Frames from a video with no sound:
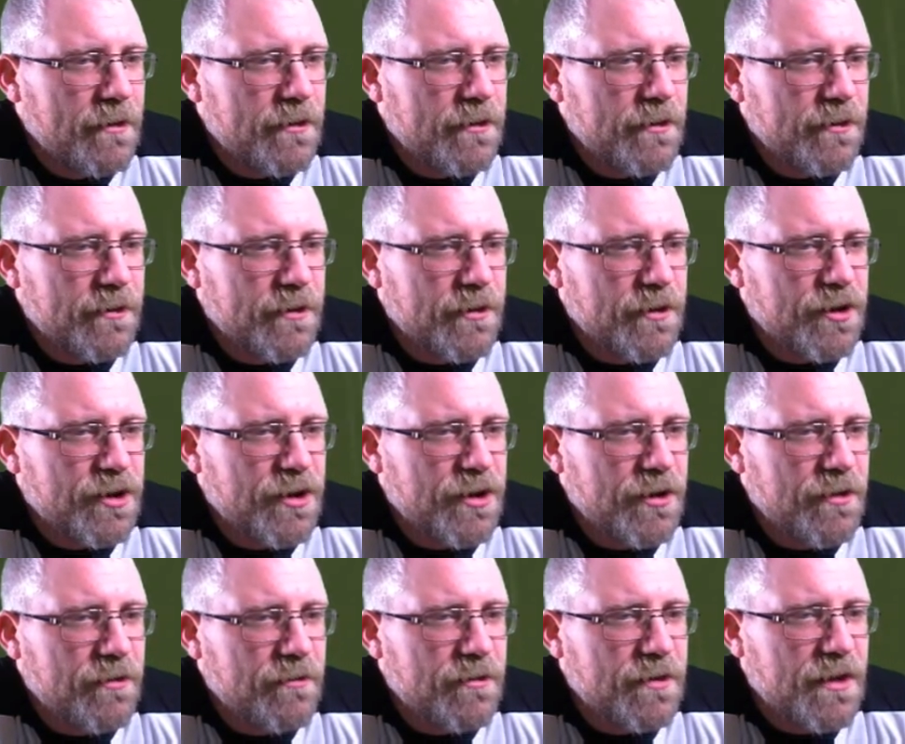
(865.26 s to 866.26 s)
doesn't
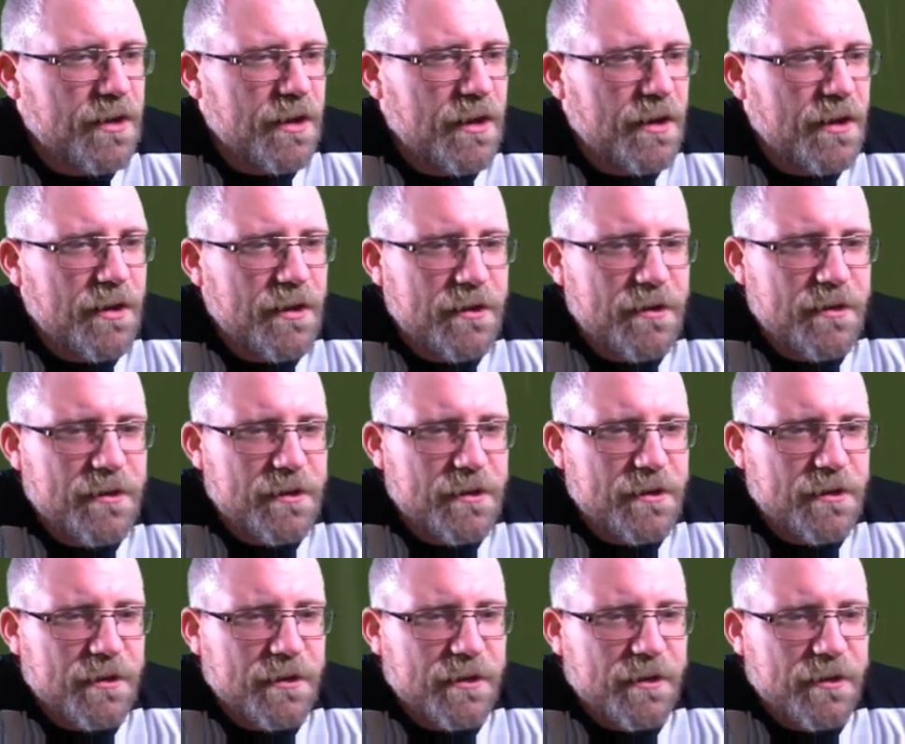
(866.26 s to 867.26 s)
shoot,
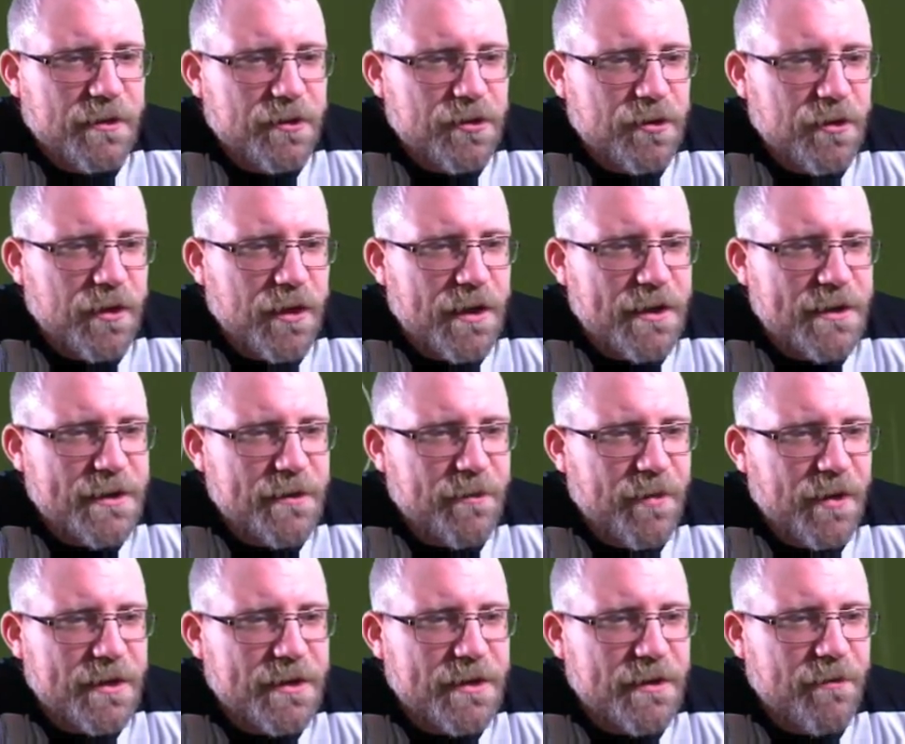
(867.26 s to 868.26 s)
turns, tries to
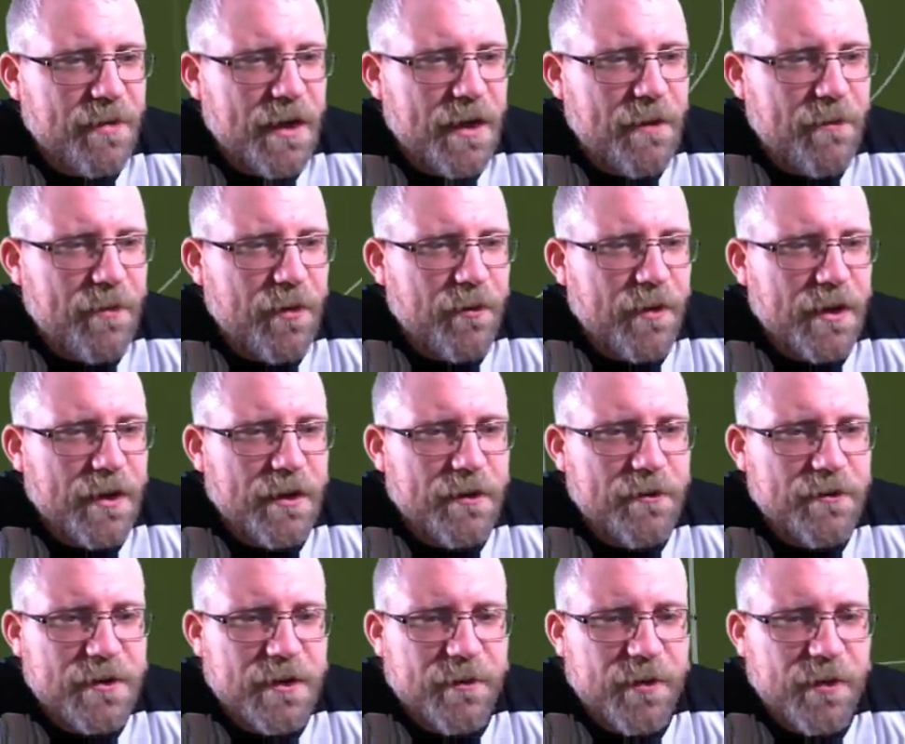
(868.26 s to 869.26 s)
pass it back, but we
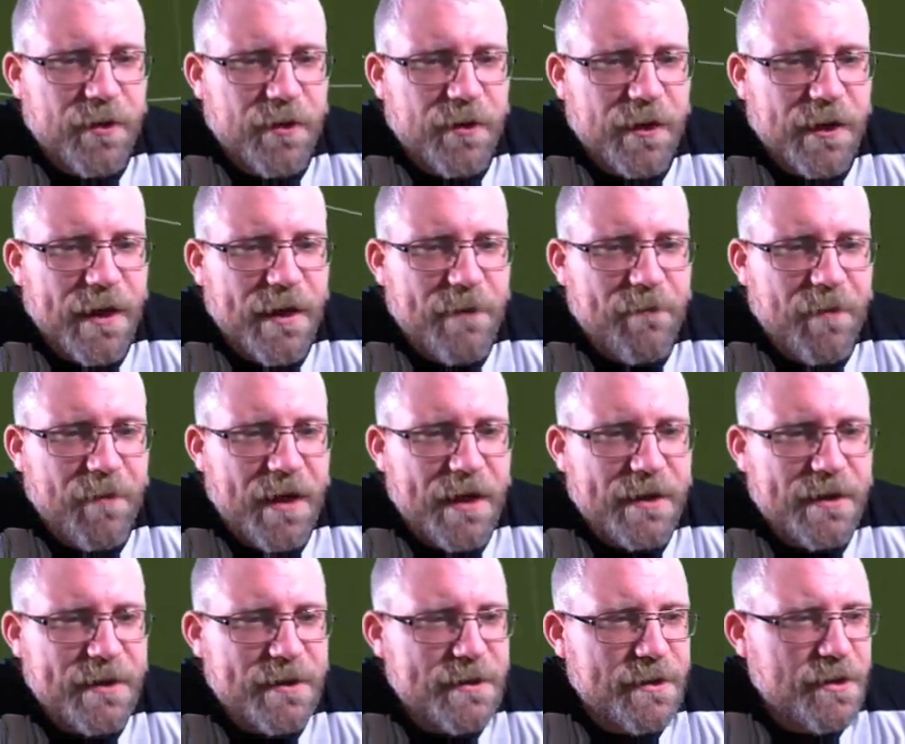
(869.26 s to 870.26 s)
lose the ball again.
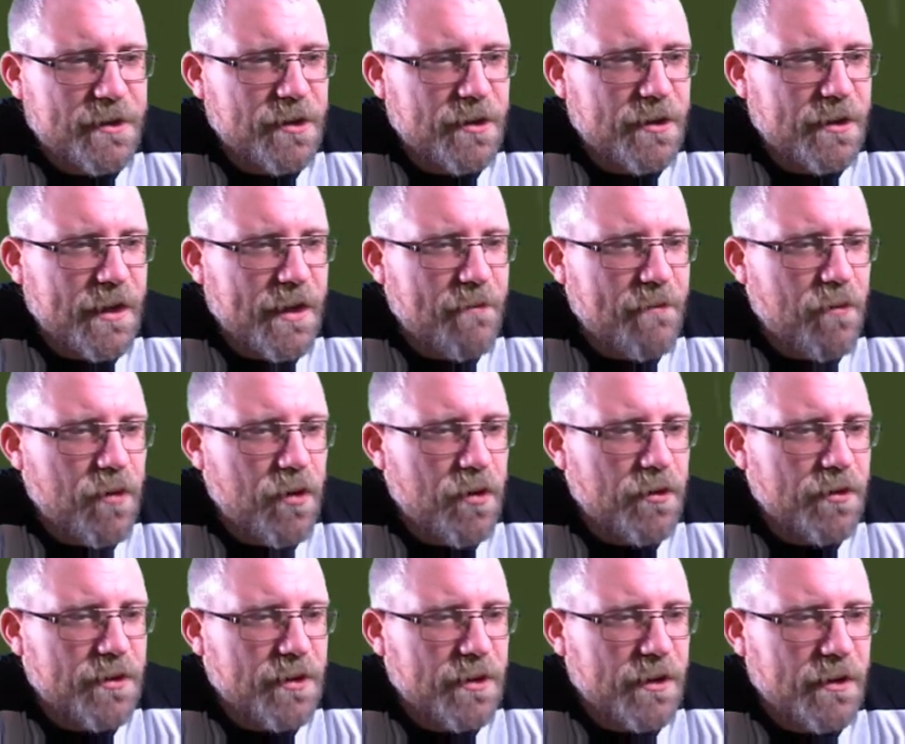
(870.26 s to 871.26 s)
Bad decision there.
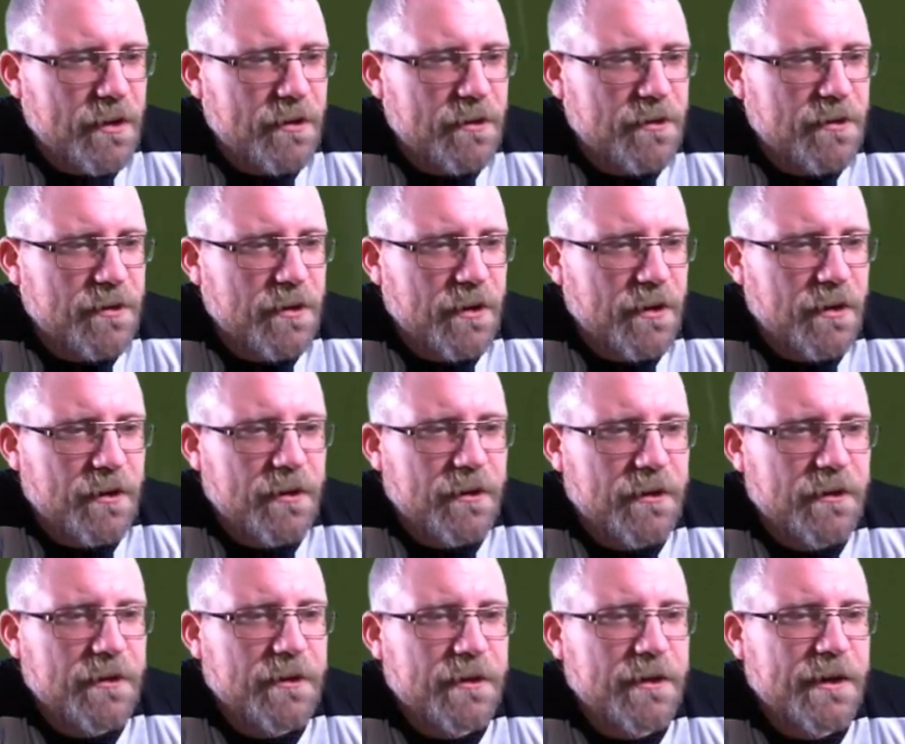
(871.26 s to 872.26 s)
Mawson
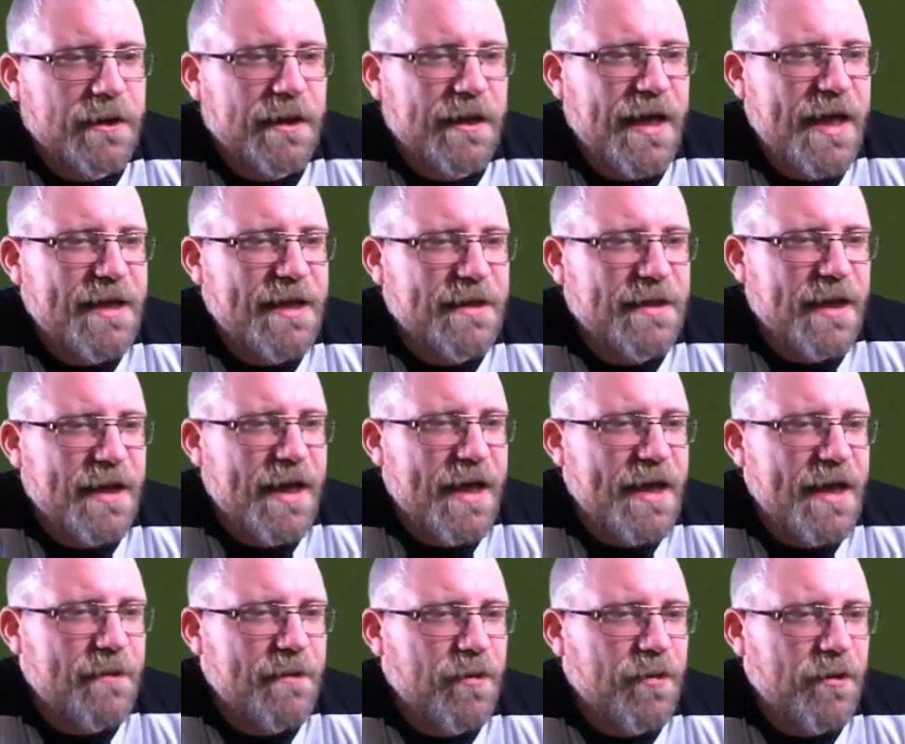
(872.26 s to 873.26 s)
gets the
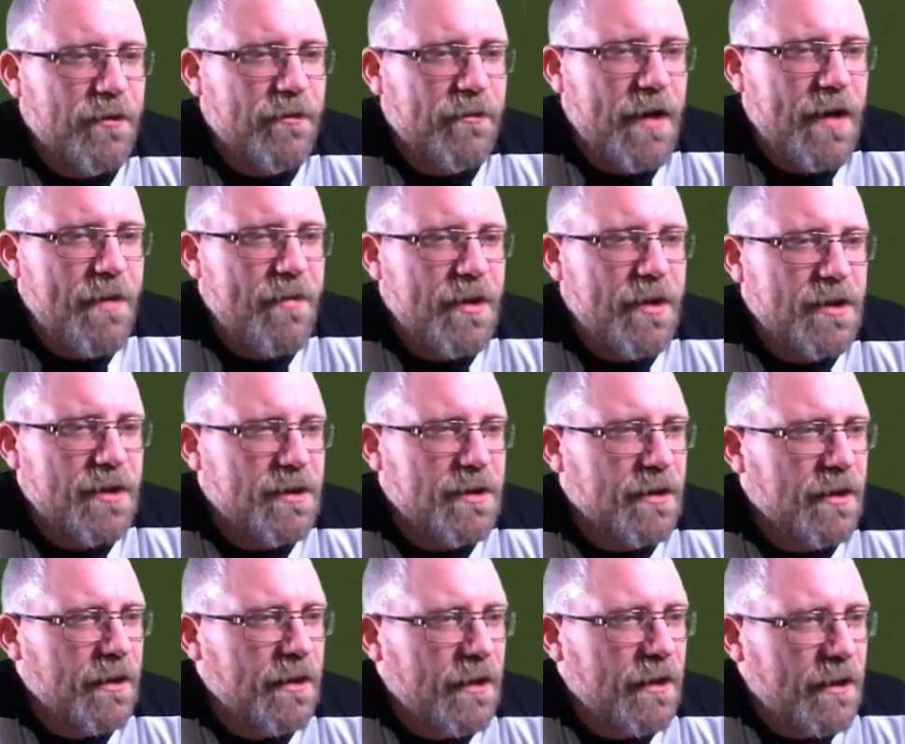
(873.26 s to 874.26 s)
header, but Rebic
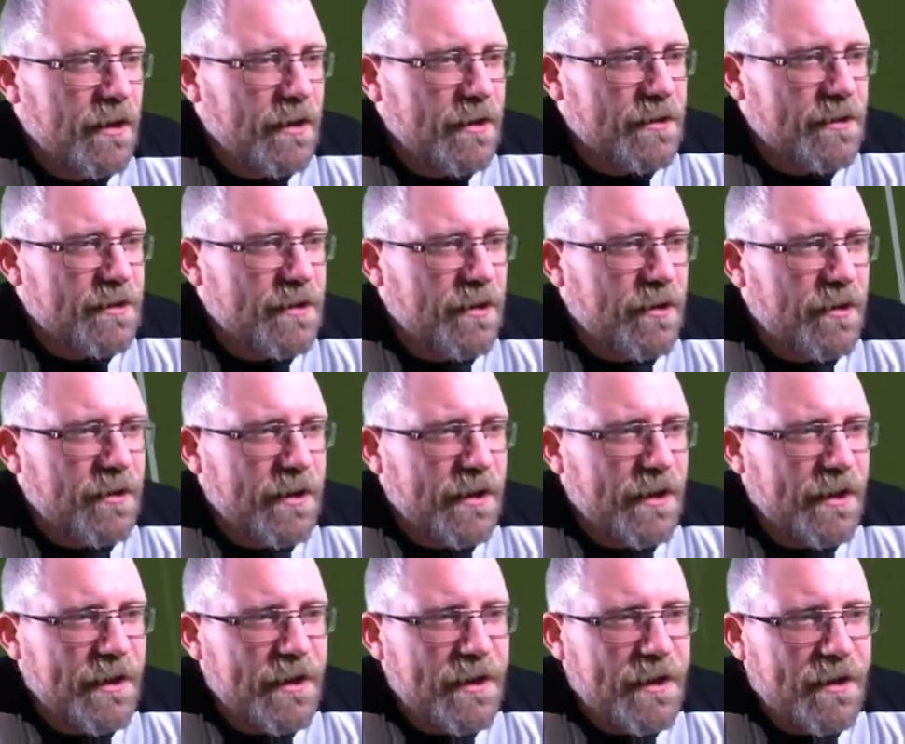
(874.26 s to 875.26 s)
has got
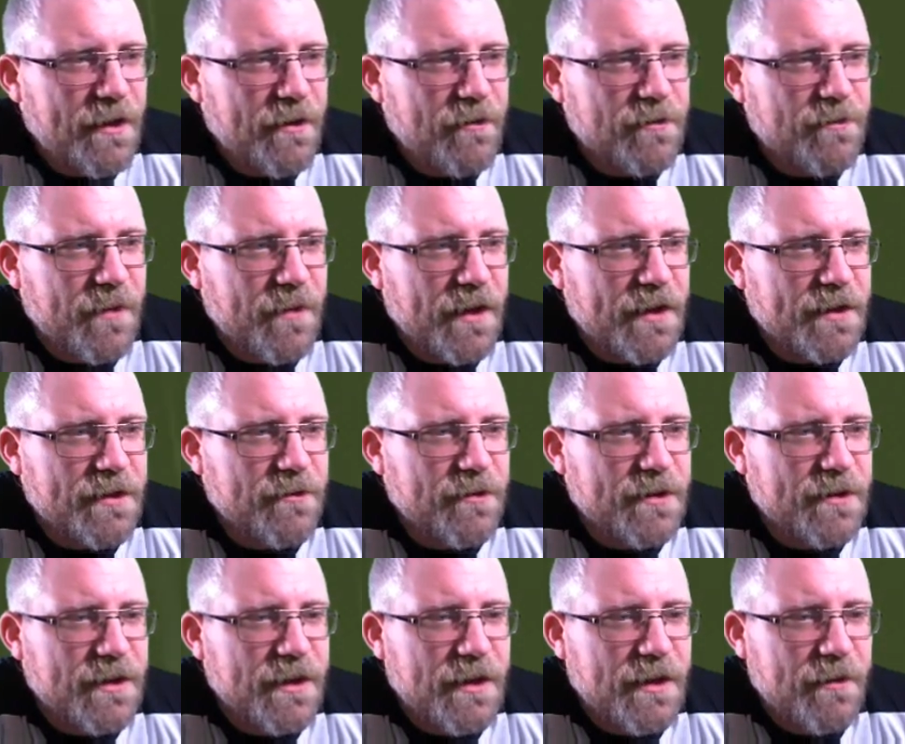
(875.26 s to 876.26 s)
it. He goes back to
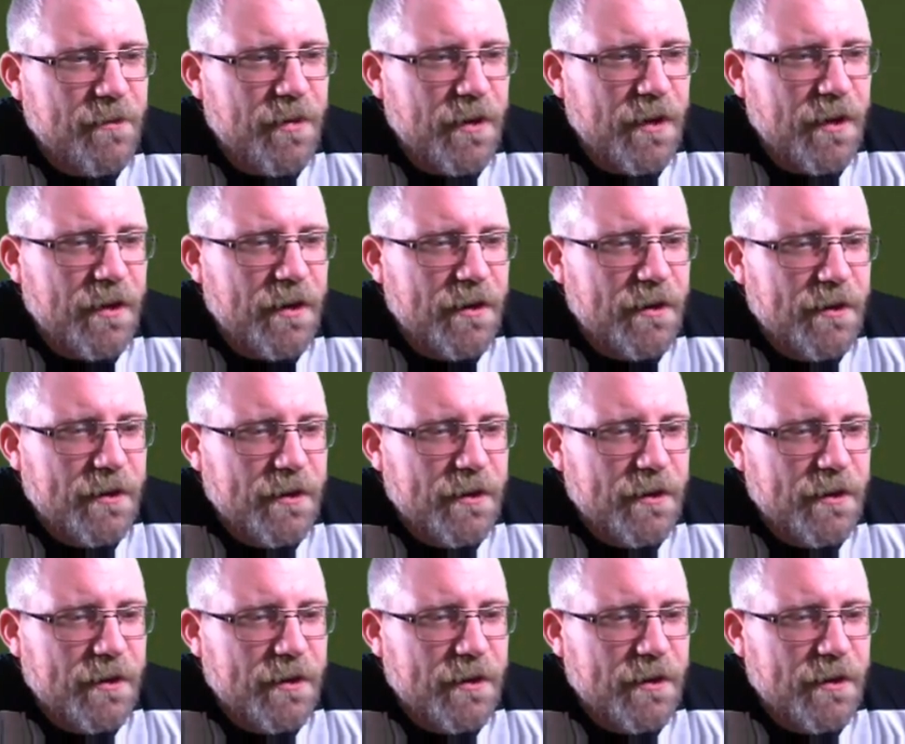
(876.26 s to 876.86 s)
his keeper.